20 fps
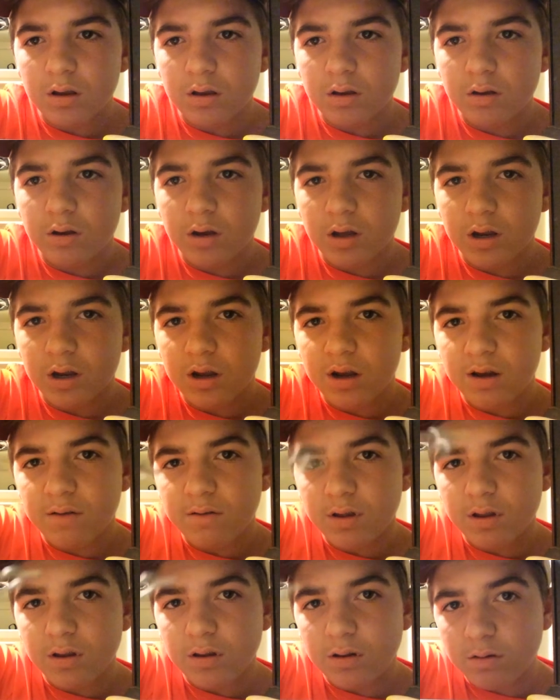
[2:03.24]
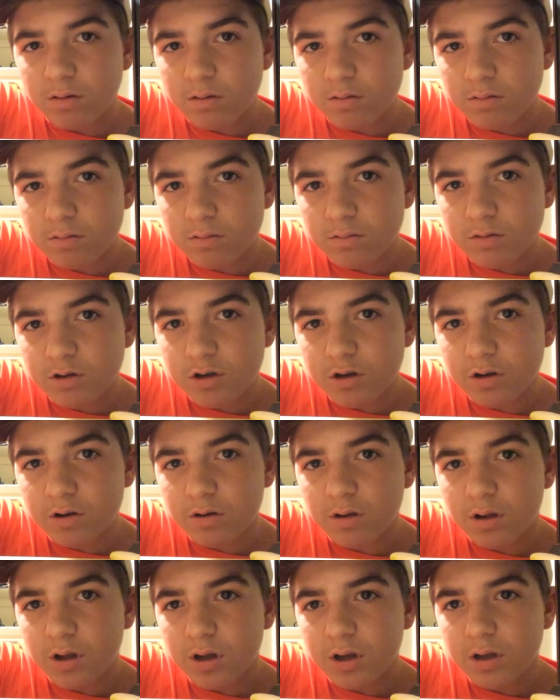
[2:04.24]
You're going to have that little screw
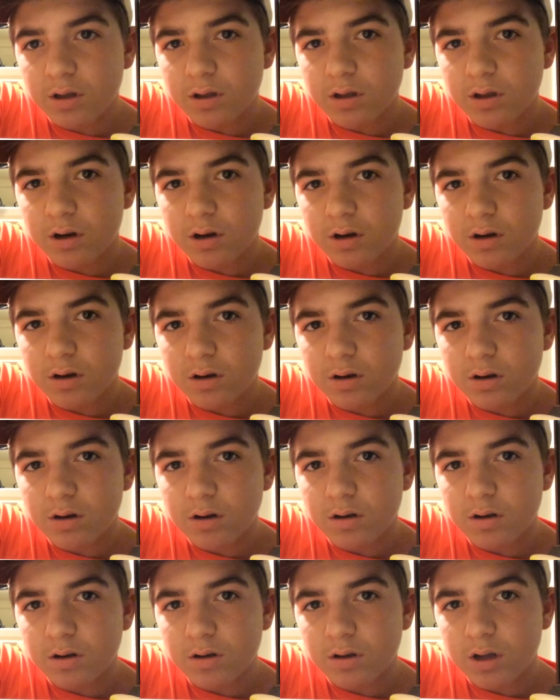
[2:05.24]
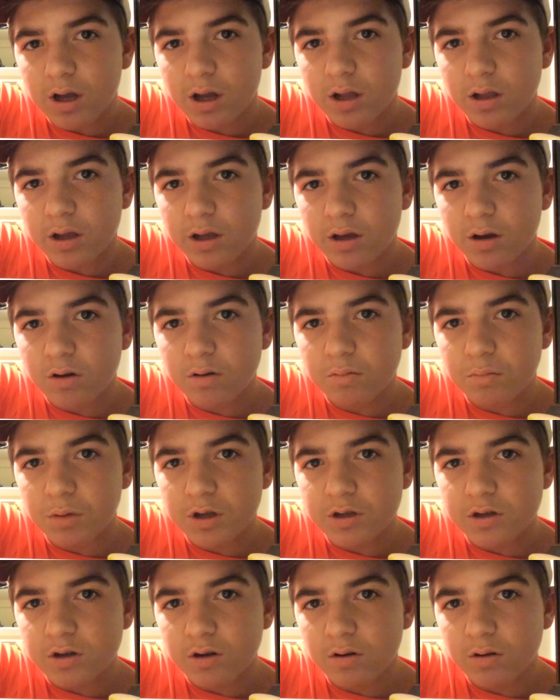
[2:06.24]
lock in there. Kind of like a
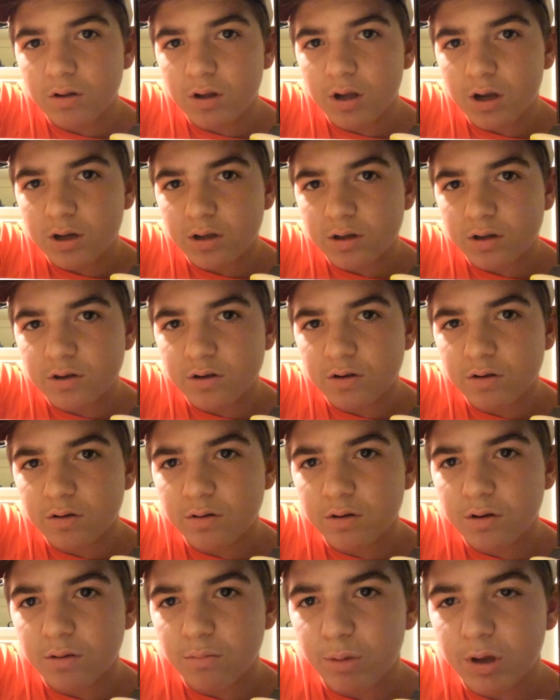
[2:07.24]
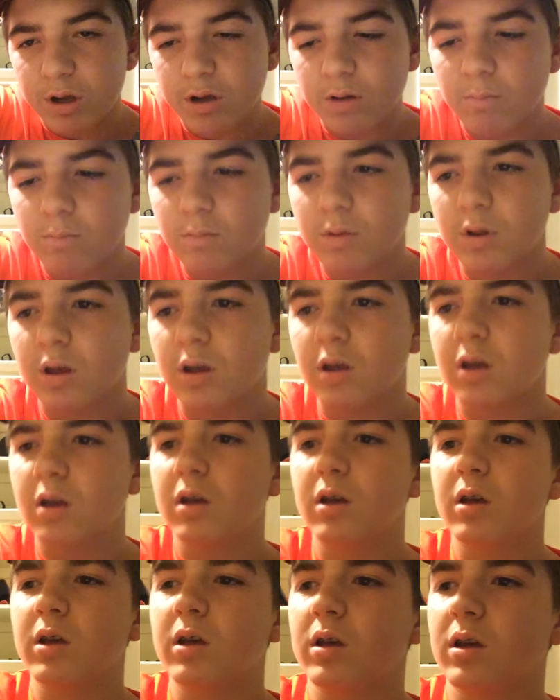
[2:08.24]
homemade screw lock to screw into the bait.
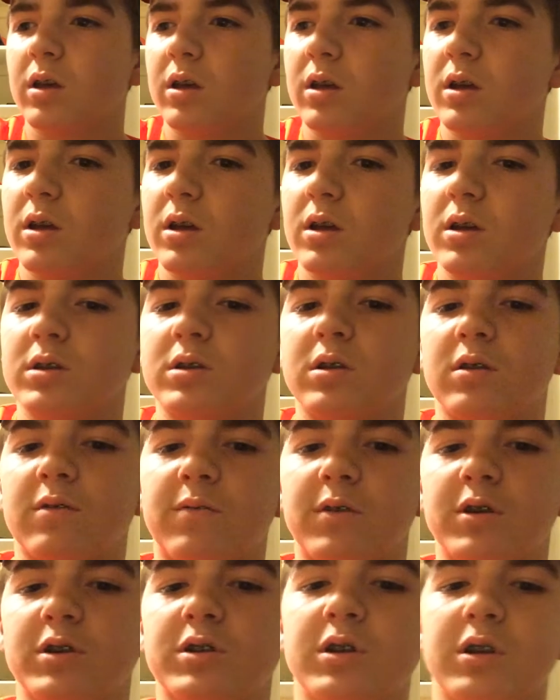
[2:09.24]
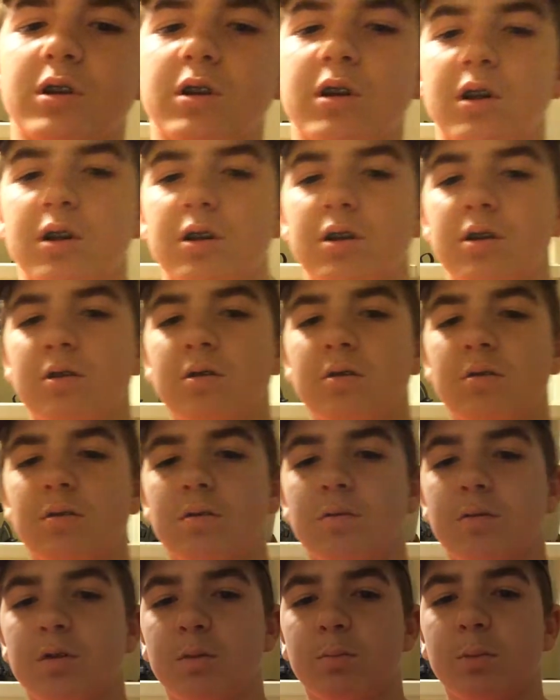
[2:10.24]
So the first thing you're going to do
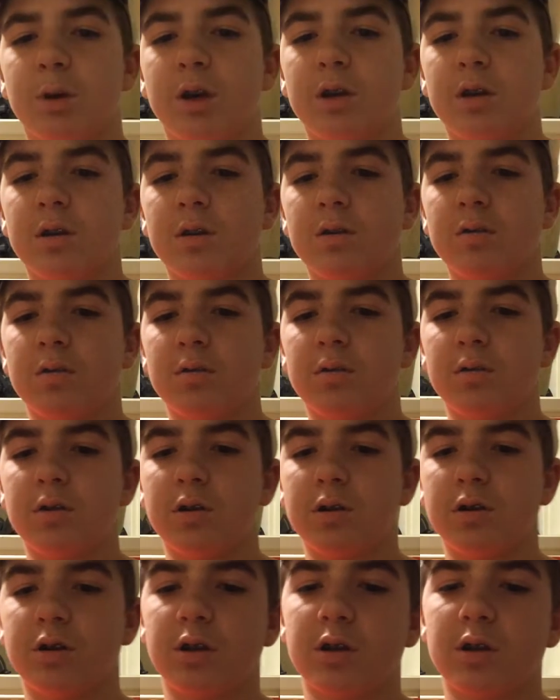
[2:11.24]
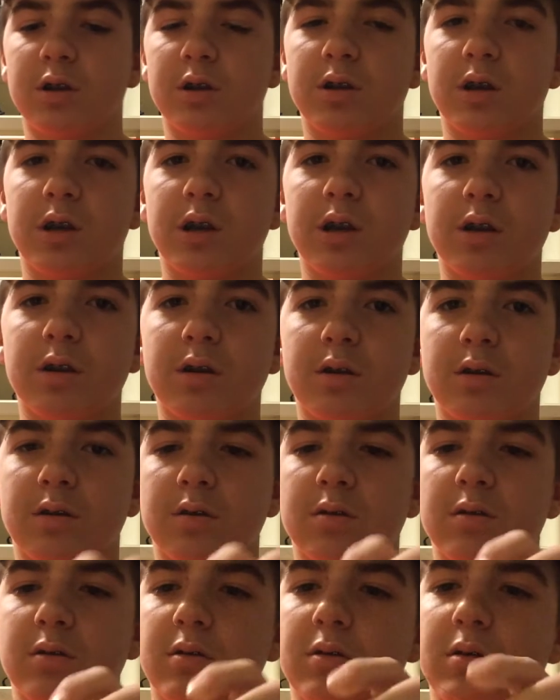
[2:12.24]
when you make it is you're going to take
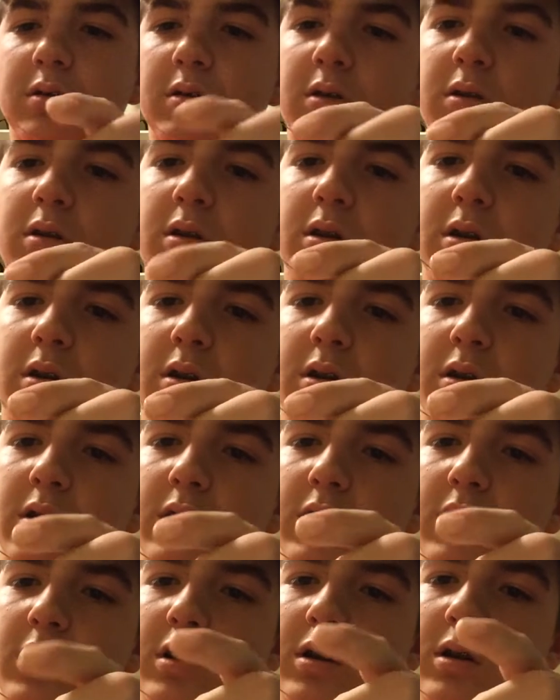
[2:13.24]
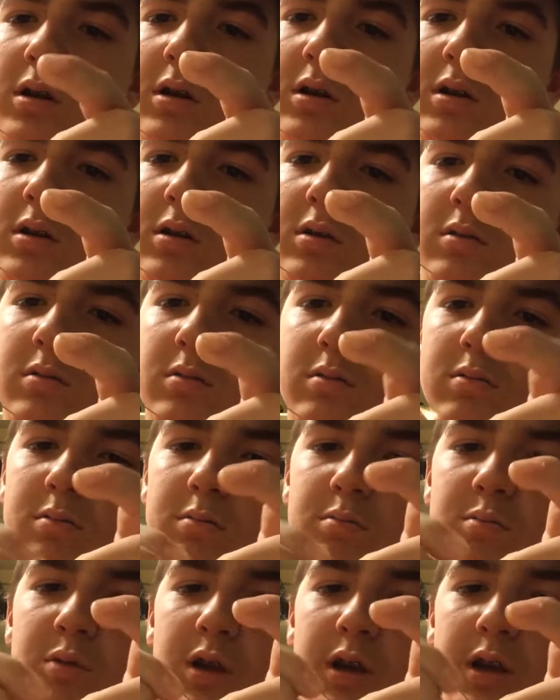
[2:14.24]
your
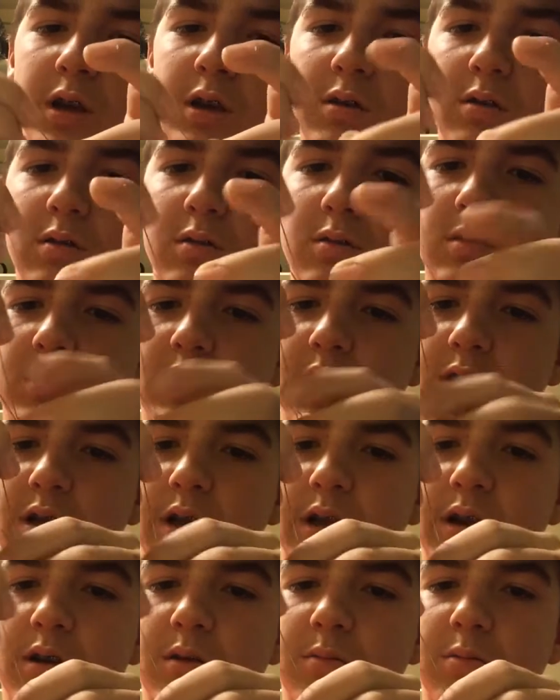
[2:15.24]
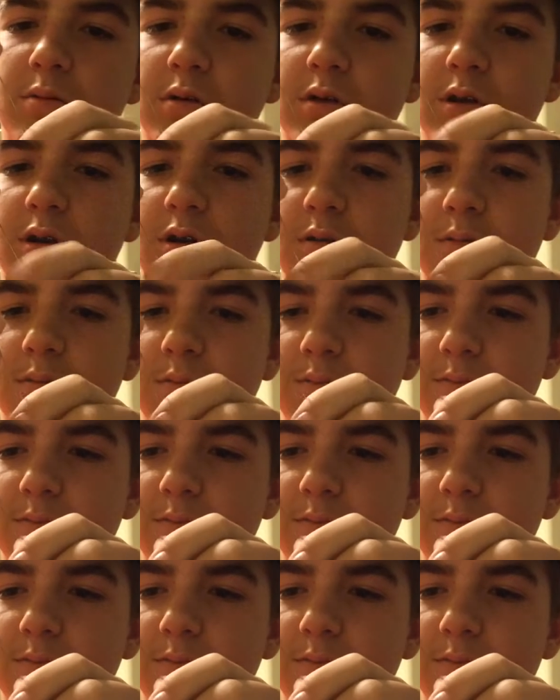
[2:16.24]
blade, slide it up on there.